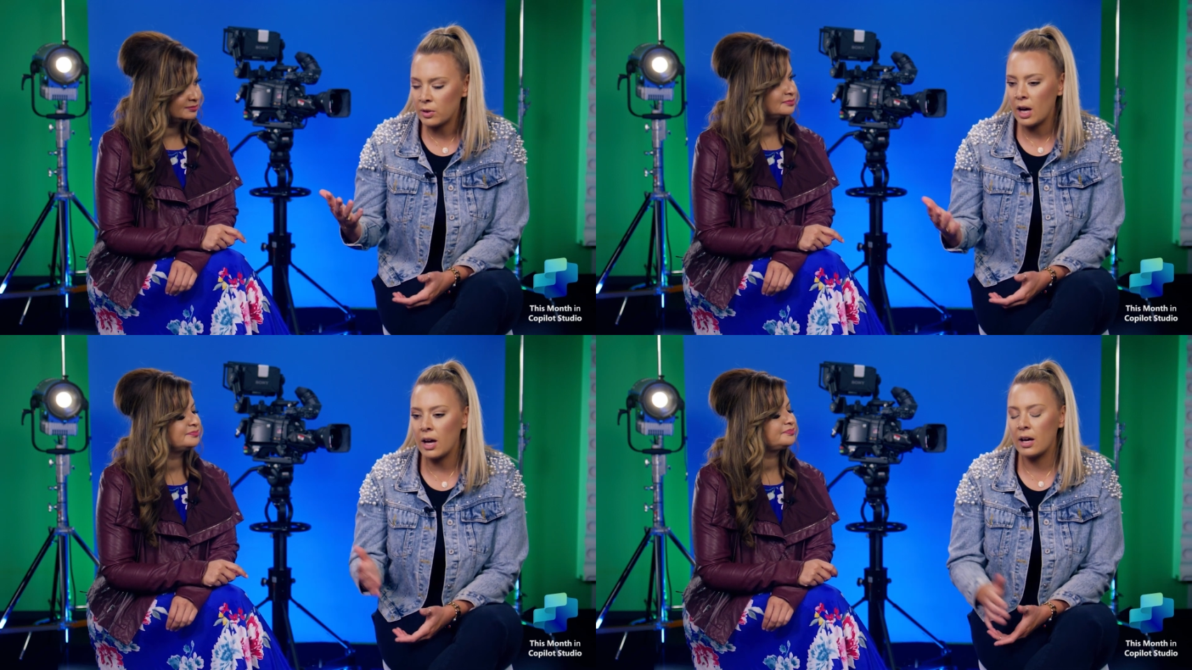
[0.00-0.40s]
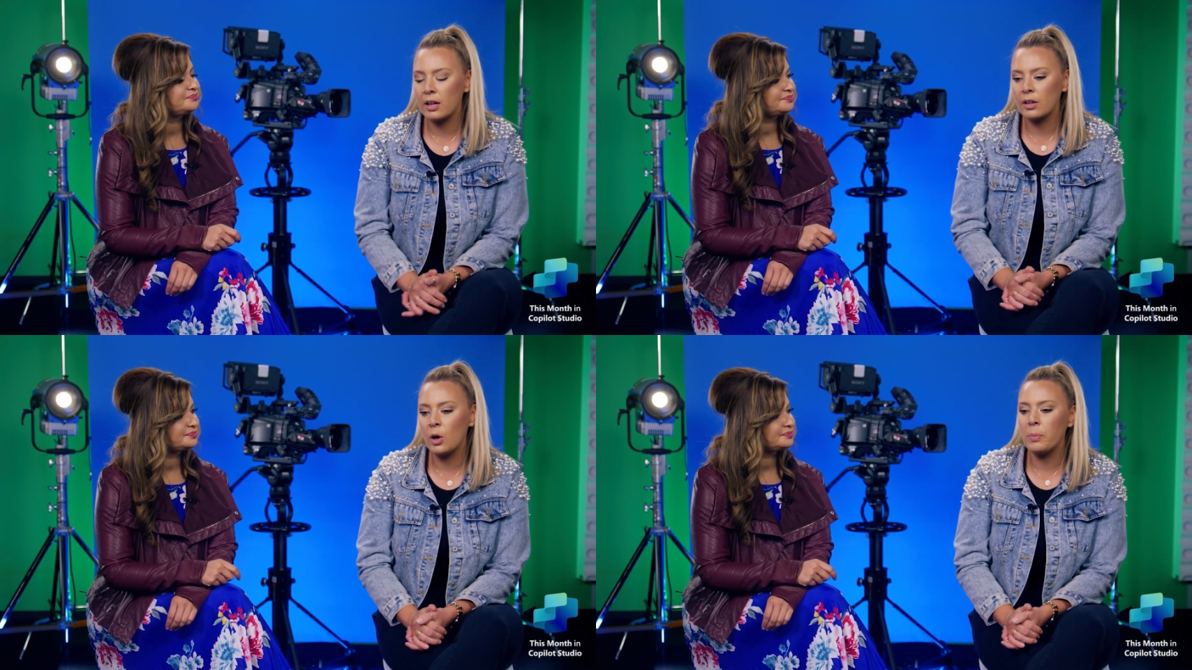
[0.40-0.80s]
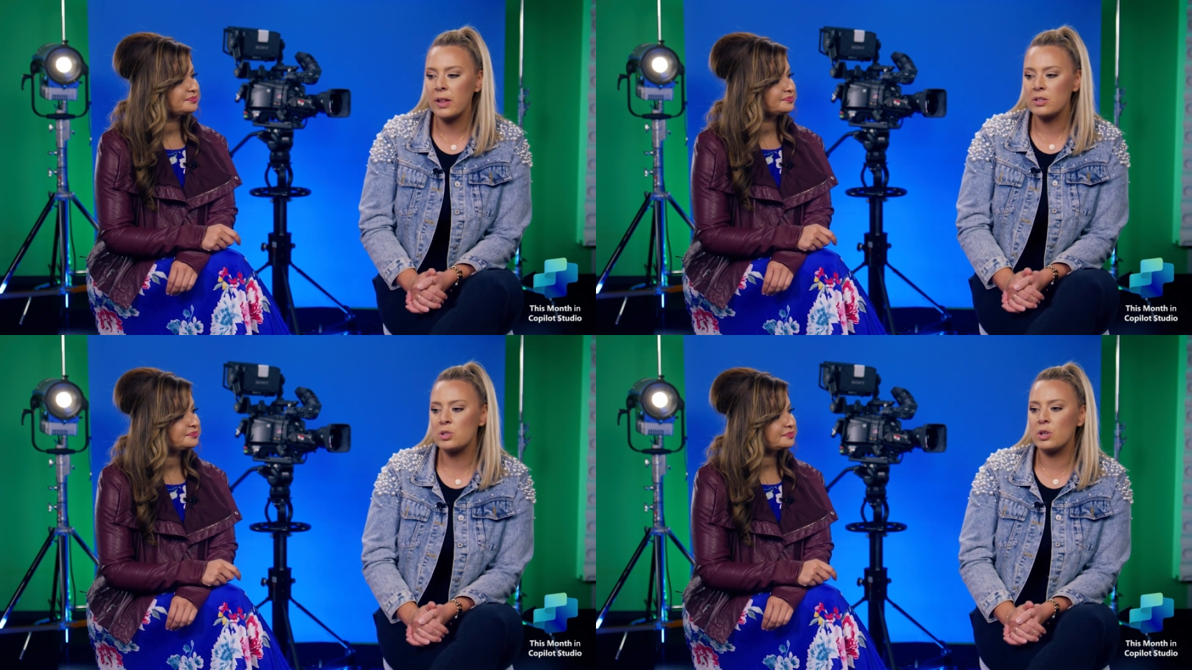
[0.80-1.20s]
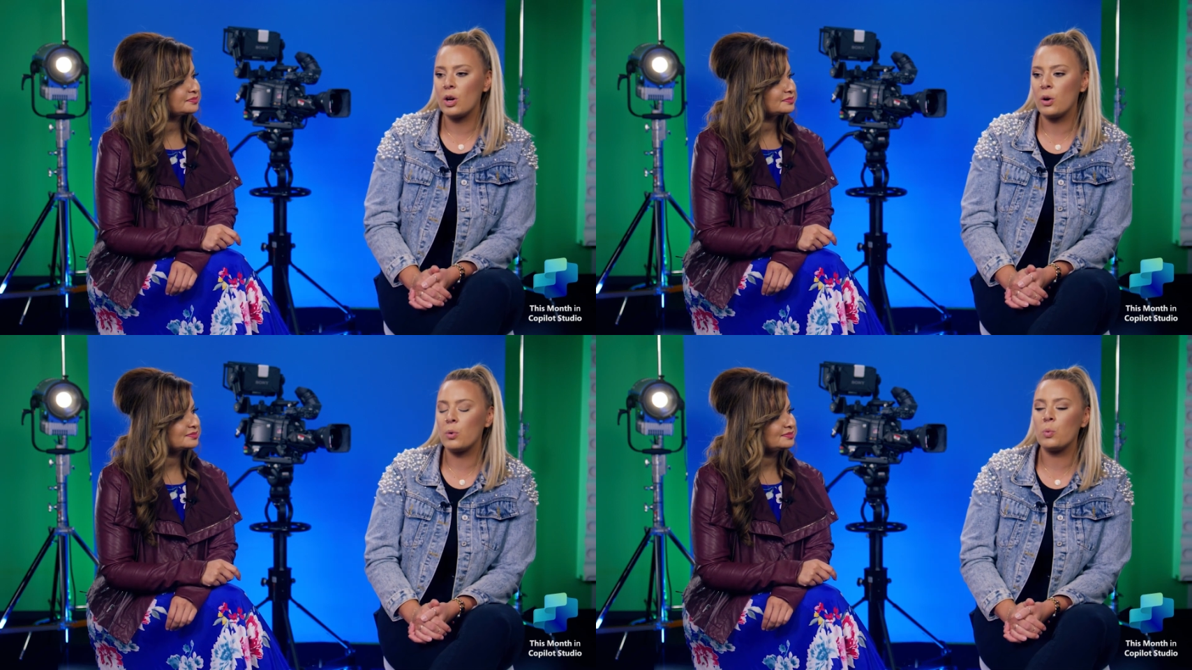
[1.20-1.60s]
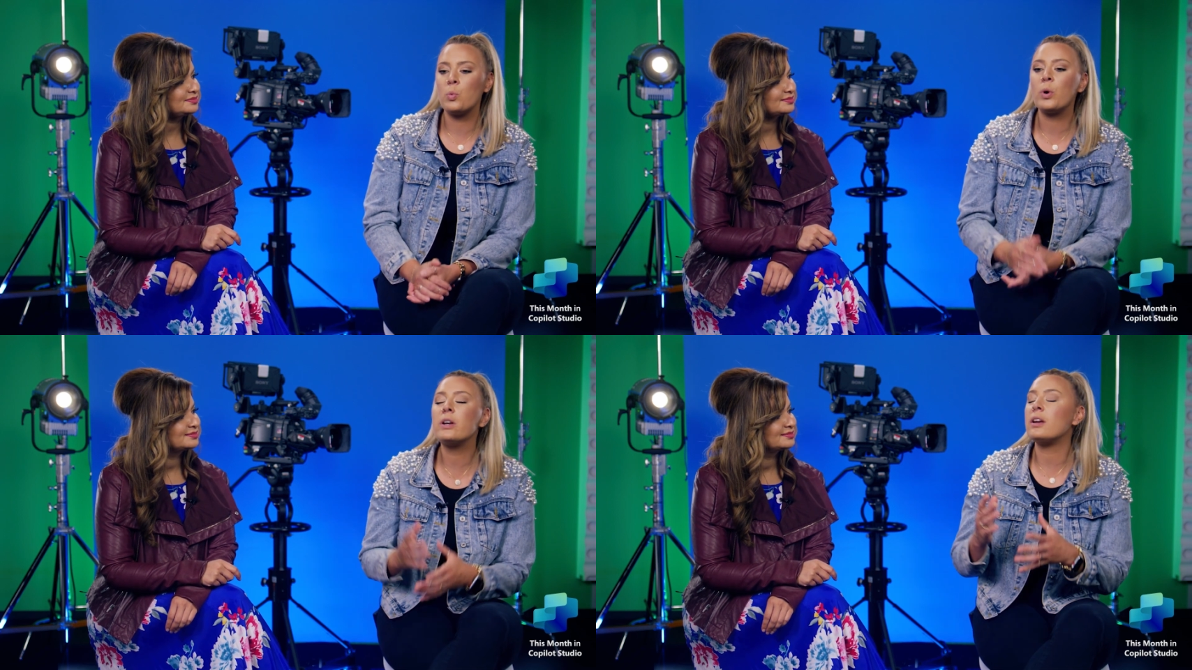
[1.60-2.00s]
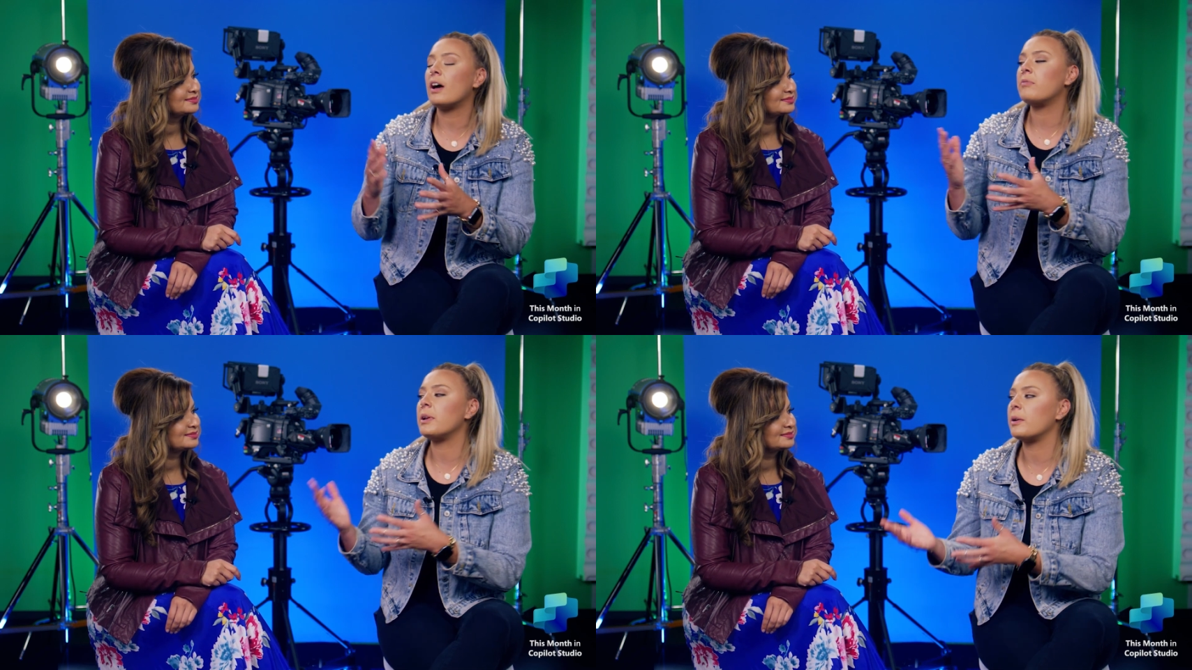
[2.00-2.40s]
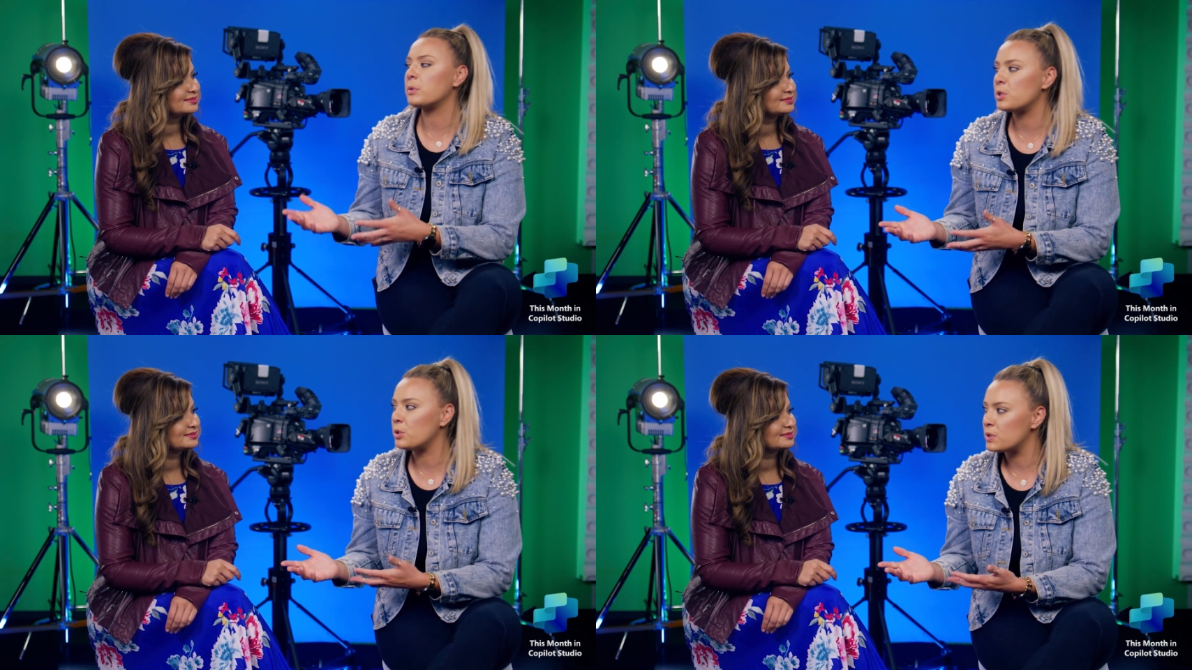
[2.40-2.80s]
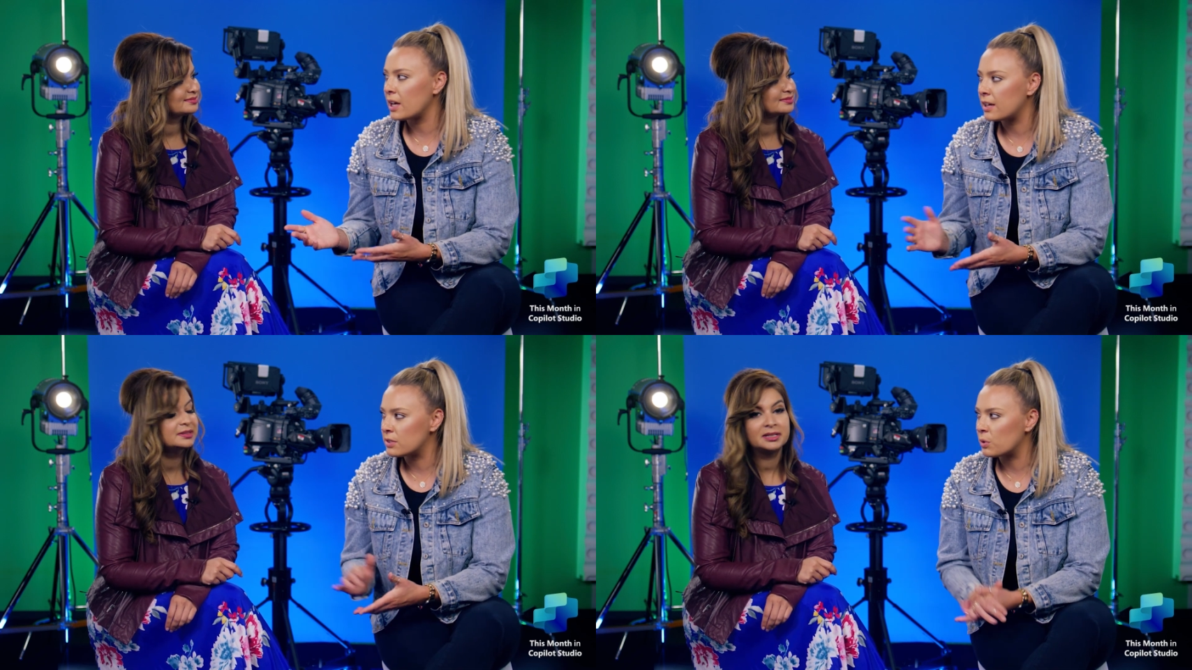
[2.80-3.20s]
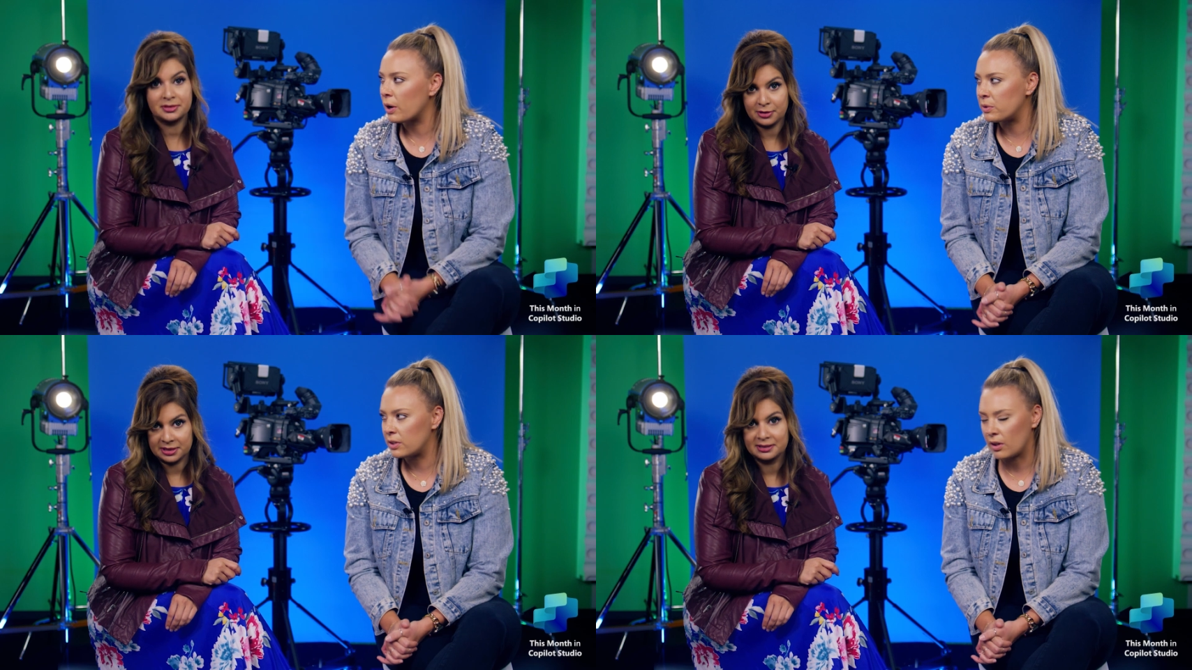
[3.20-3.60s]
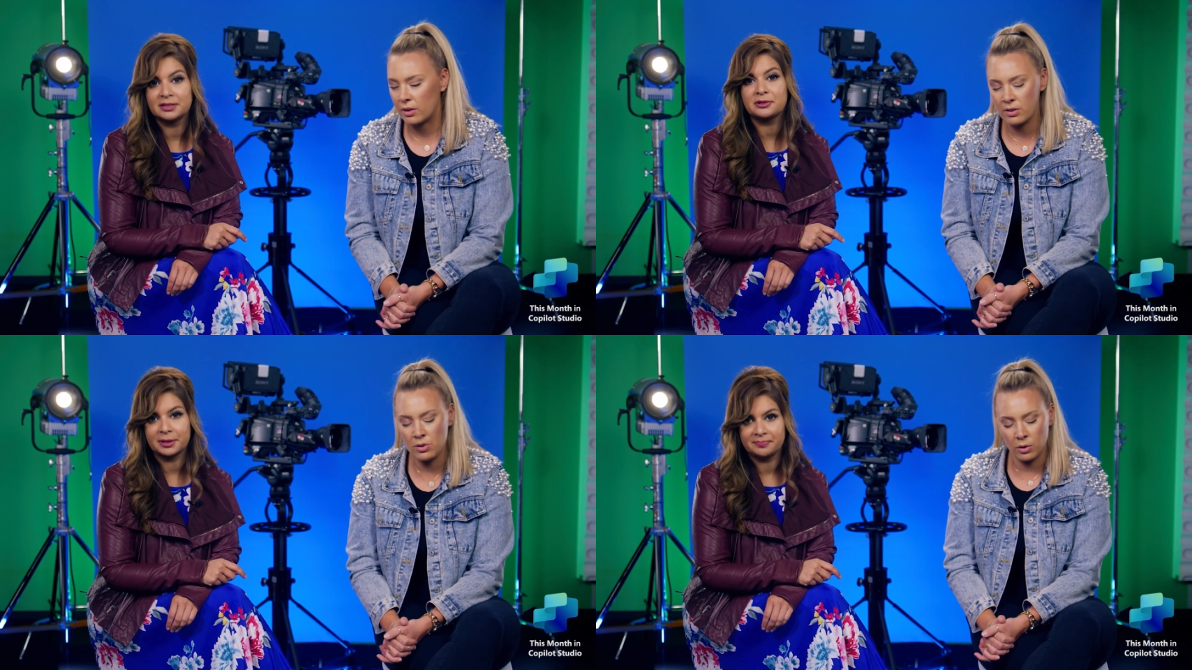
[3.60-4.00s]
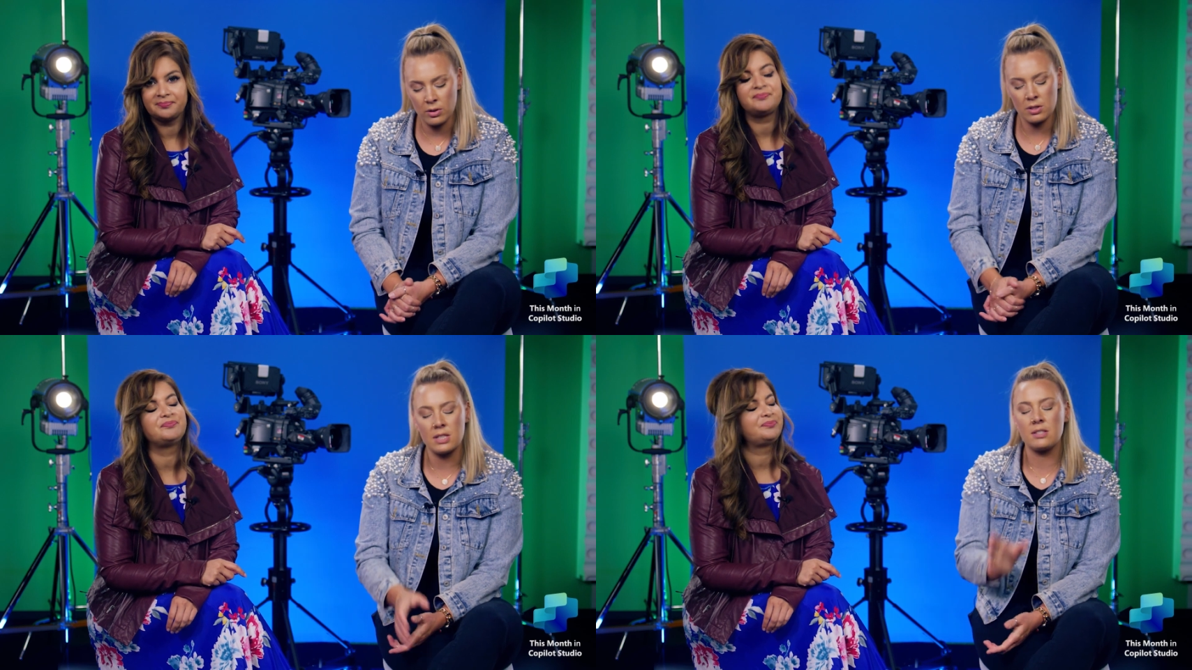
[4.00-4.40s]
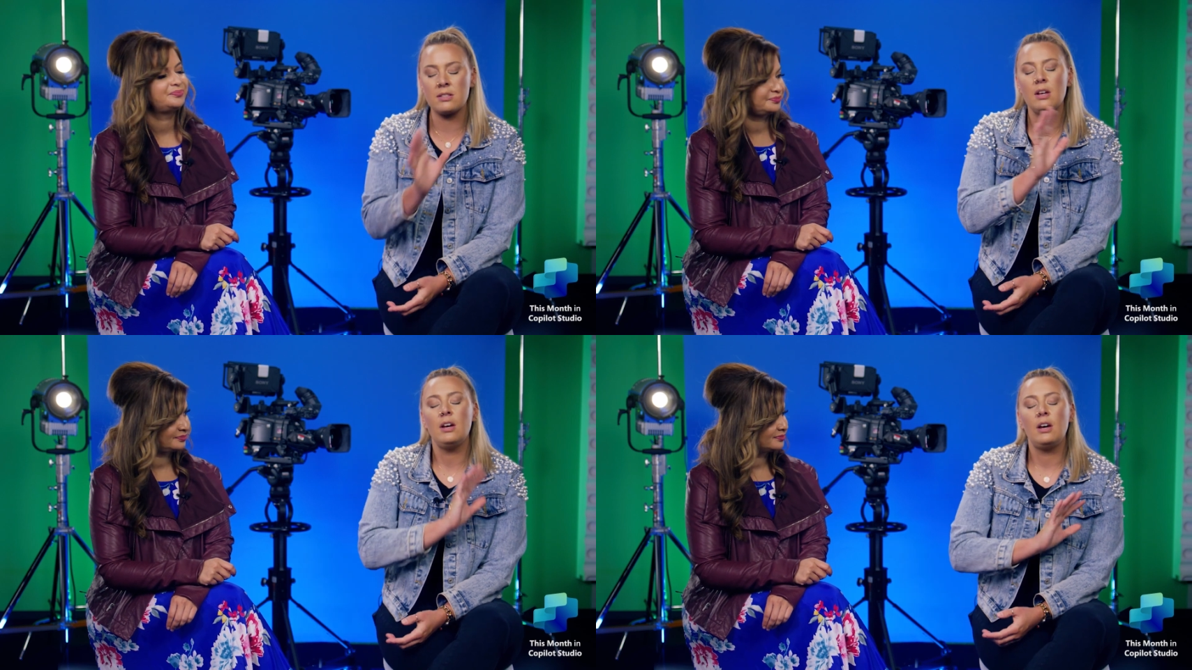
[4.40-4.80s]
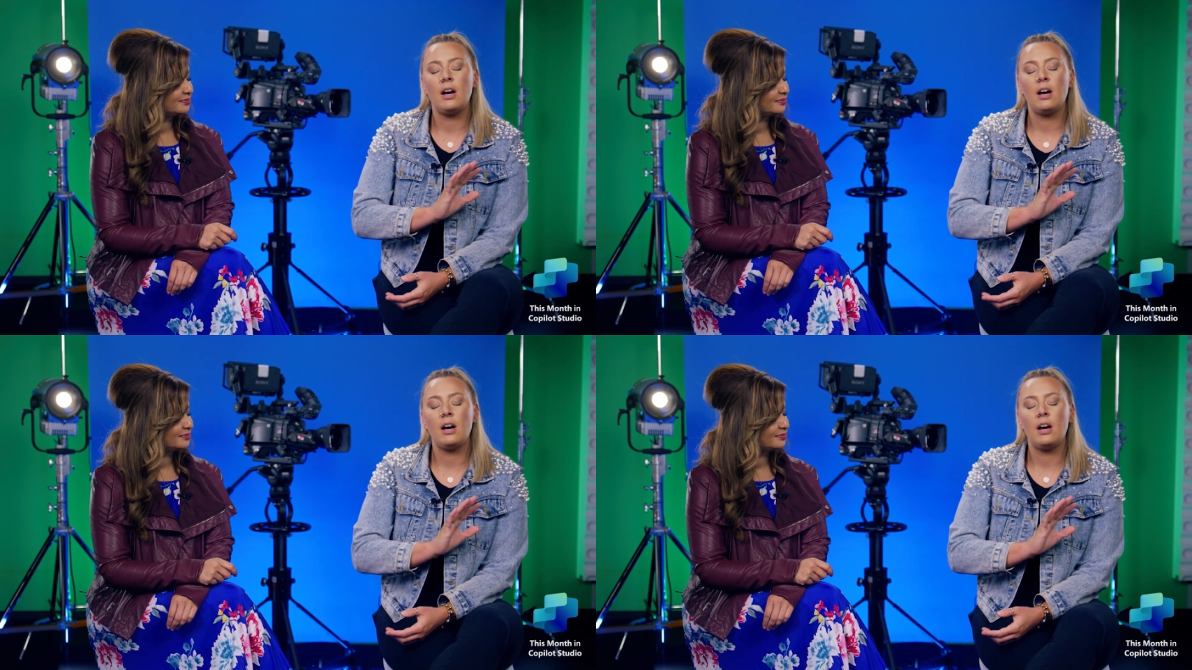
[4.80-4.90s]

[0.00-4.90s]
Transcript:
Speaker 1: uh, Copilot Studio wouldn't have been able to use that as a ground knowledge right. source because